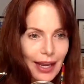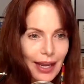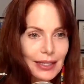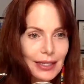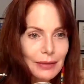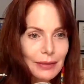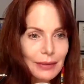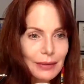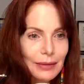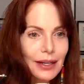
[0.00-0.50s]
hey
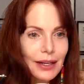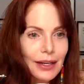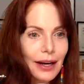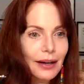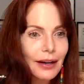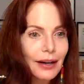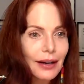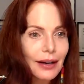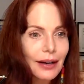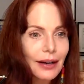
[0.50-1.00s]
to
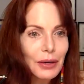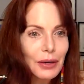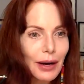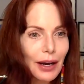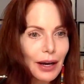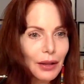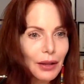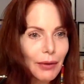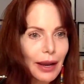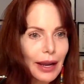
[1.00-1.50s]
Midnight Gardener,
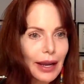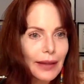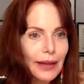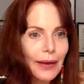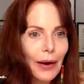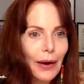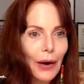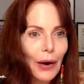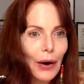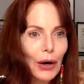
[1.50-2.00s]
by the way, and
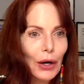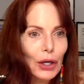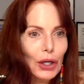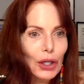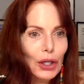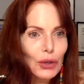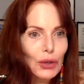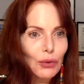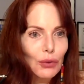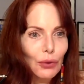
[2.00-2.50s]
the
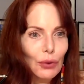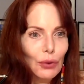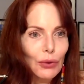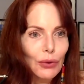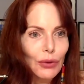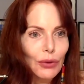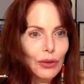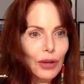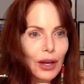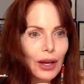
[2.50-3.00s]
Hard
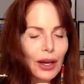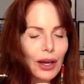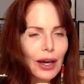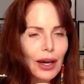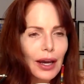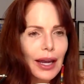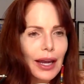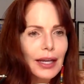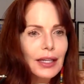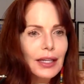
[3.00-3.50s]
Truth,
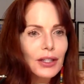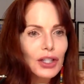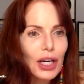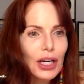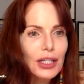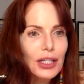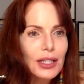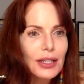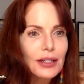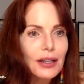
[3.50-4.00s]
and
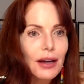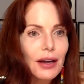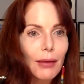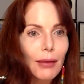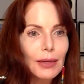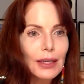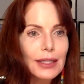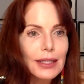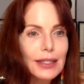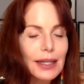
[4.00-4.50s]
Jason
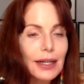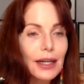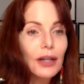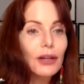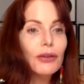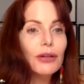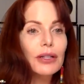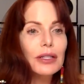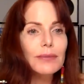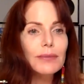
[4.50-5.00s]
Tomlinson
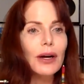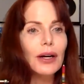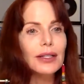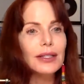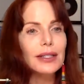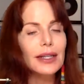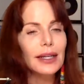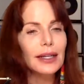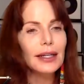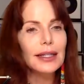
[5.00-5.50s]
and Chris Monk
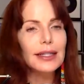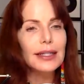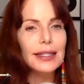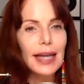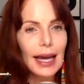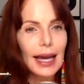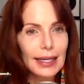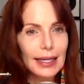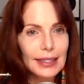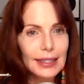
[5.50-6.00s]

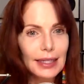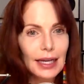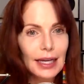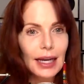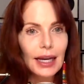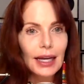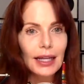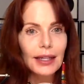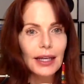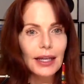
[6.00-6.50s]
says
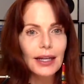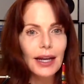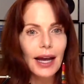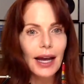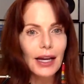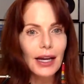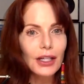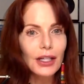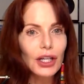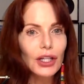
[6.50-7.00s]
that
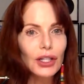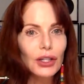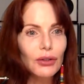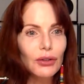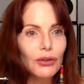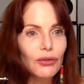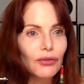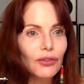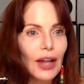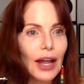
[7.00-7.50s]
I should
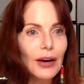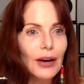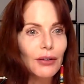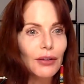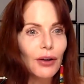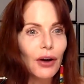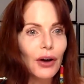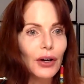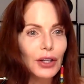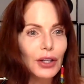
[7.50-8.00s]
do flat
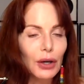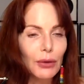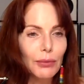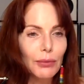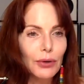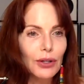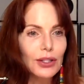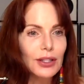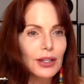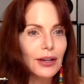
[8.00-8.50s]
Earth
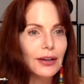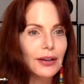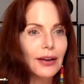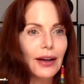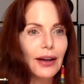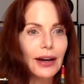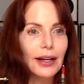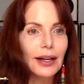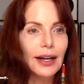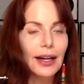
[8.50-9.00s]
audiobooks
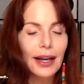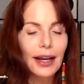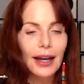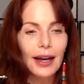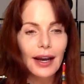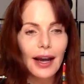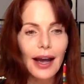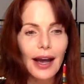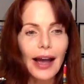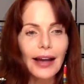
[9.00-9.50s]
online.
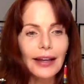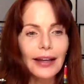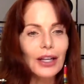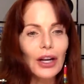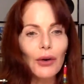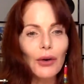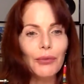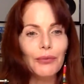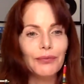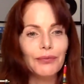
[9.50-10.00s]
I, you
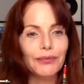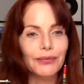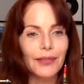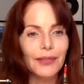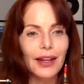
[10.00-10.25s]
know,